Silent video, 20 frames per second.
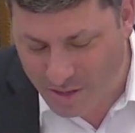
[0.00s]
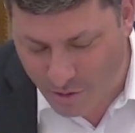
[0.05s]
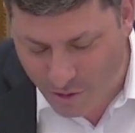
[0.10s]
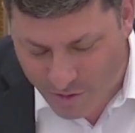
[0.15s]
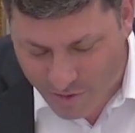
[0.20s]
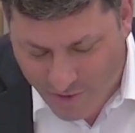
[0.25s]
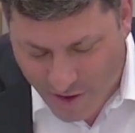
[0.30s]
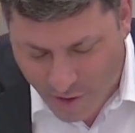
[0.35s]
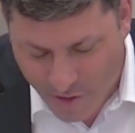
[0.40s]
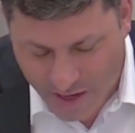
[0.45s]
they
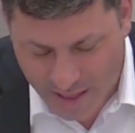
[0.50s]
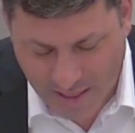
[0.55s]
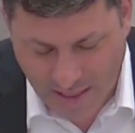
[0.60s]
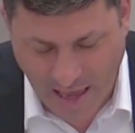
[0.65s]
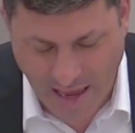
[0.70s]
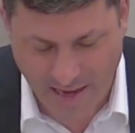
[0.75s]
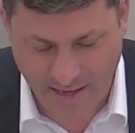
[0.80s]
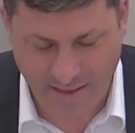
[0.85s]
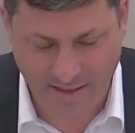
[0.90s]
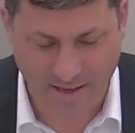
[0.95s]
were very
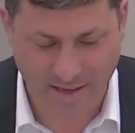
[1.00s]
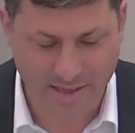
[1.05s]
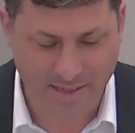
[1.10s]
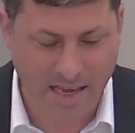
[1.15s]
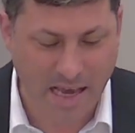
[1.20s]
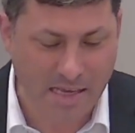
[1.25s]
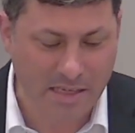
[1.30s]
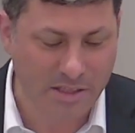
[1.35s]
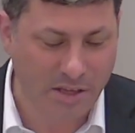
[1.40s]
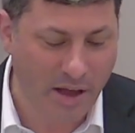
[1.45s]
light.
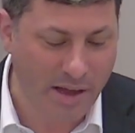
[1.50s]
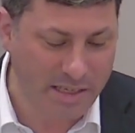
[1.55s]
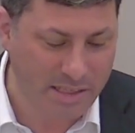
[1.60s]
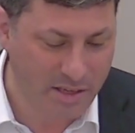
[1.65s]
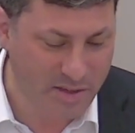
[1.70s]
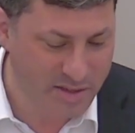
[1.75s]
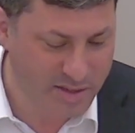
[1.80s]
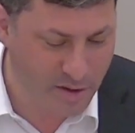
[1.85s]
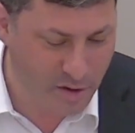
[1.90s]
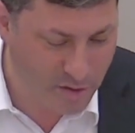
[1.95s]
Says
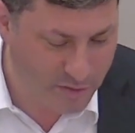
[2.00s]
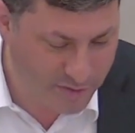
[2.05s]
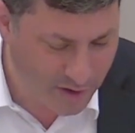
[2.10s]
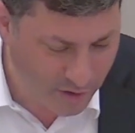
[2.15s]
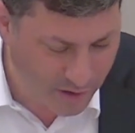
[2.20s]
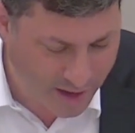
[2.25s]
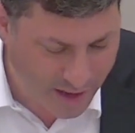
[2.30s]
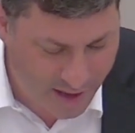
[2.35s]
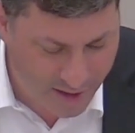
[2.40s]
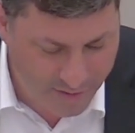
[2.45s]
Tesis, they were
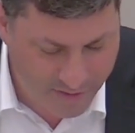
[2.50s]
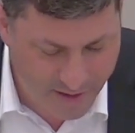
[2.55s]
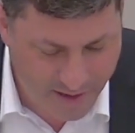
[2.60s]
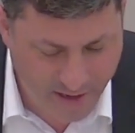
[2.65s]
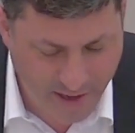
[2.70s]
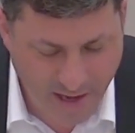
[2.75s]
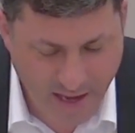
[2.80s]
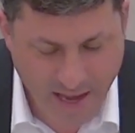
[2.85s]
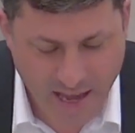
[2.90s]
very heavy.